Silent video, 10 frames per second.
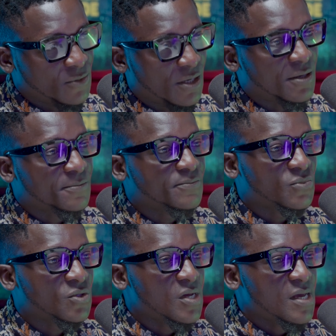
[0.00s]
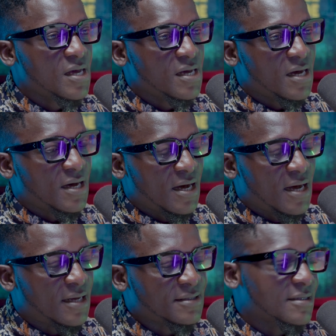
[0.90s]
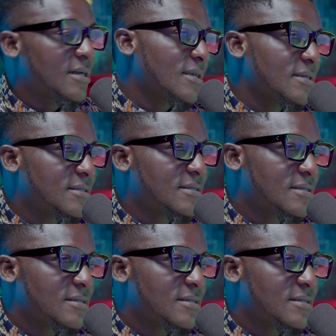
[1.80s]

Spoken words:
Yeah. Arsenal get